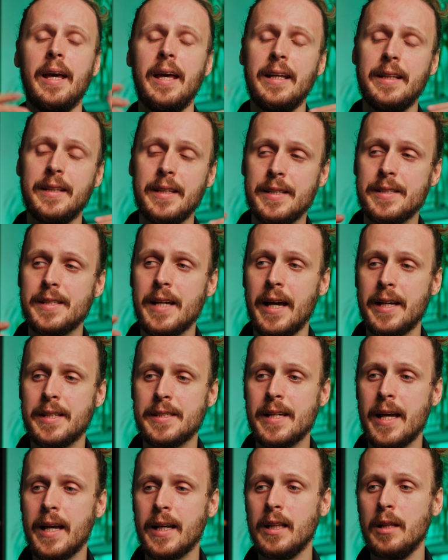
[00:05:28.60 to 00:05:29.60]
it is
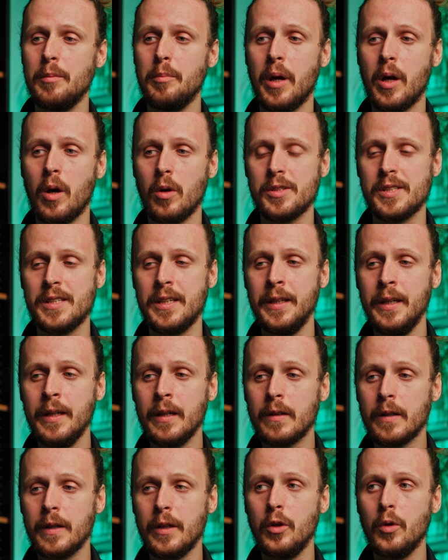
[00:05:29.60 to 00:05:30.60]
exactly because
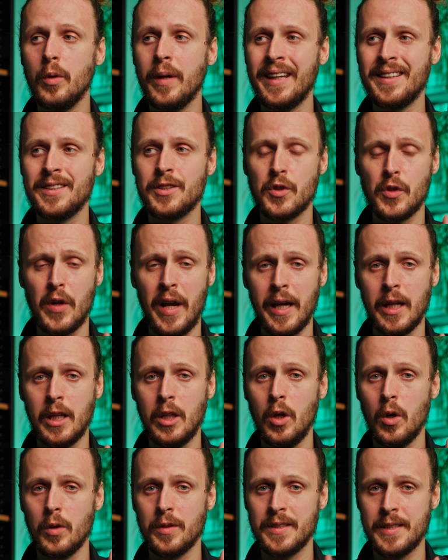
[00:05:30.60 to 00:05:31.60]
here you can
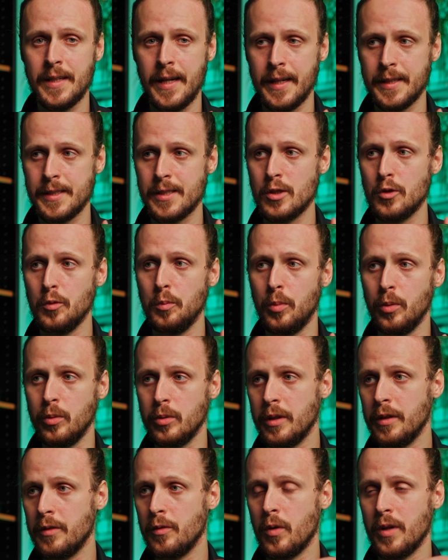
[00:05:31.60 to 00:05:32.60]
track your text to
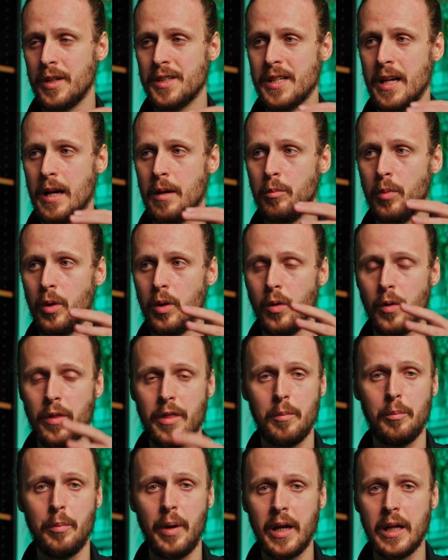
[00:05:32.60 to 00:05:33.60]
put it, for example,
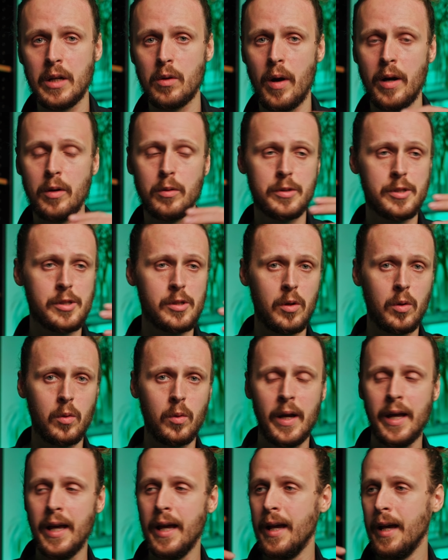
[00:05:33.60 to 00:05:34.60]
on the background,
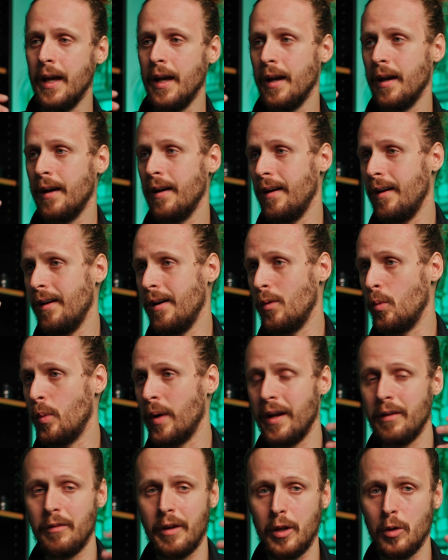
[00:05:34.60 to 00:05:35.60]
so
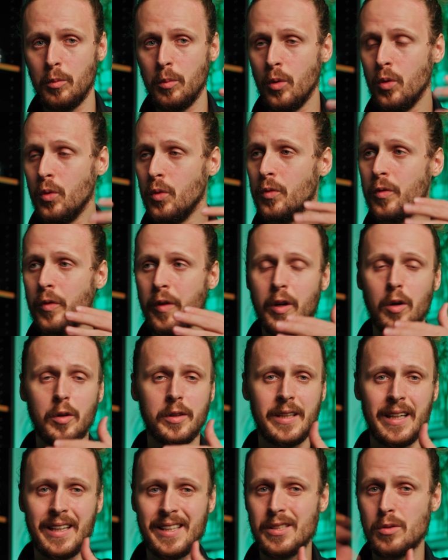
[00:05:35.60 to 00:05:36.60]
whenever you move, your
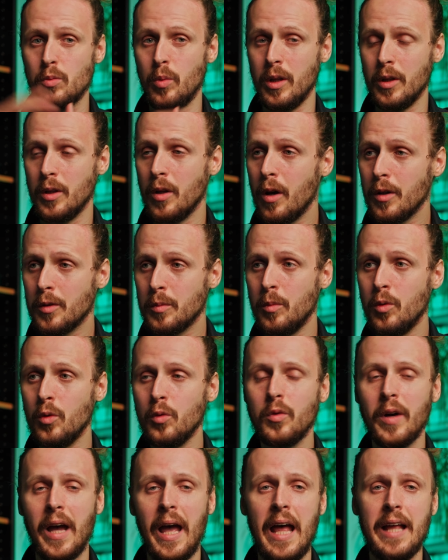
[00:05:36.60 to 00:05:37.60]
text will not
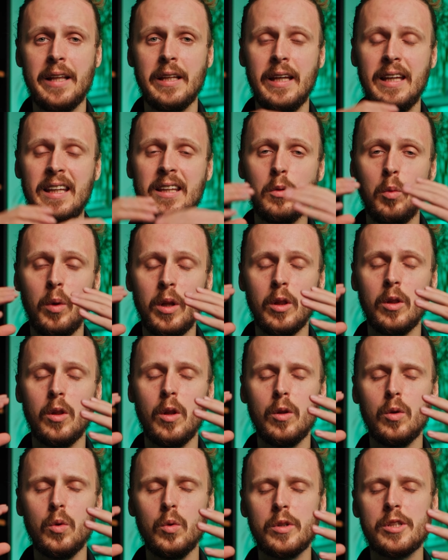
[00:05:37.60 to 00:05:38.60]
move, and it will
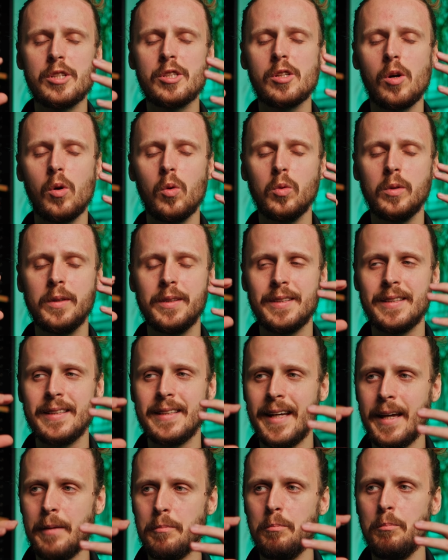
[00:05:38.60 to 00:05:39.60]
look so
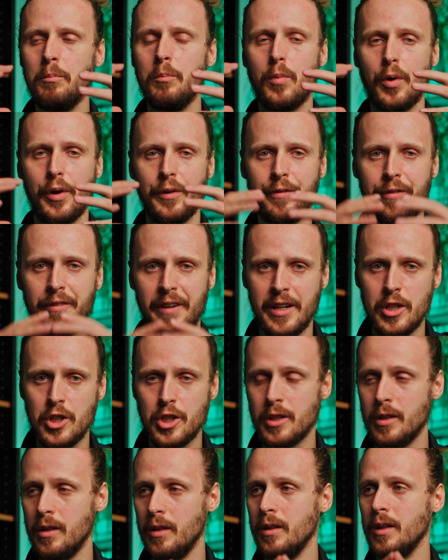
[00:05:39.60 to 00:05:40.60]
damn
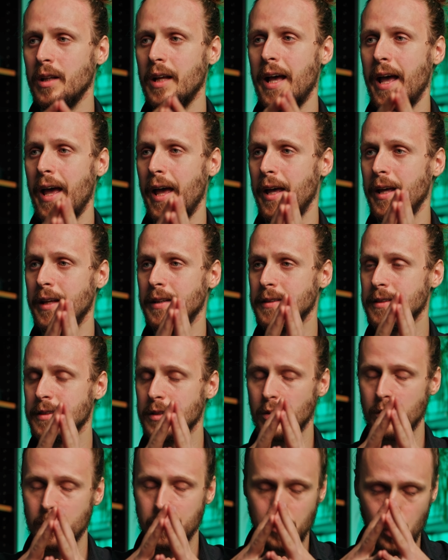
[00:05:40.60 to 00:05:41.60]
professional
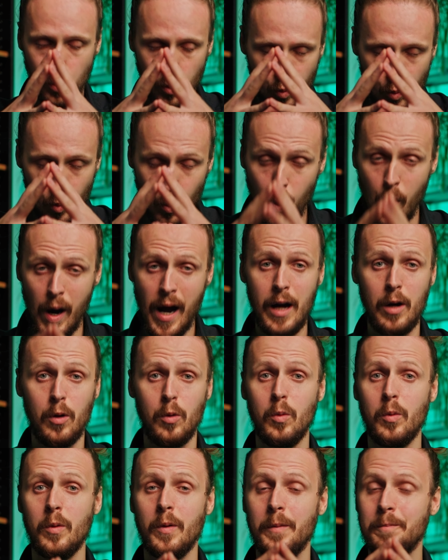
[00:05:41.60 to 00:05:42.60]
and
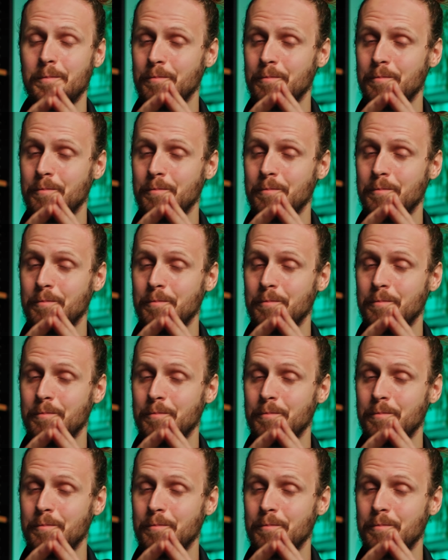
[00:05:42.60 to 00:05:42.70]
wow,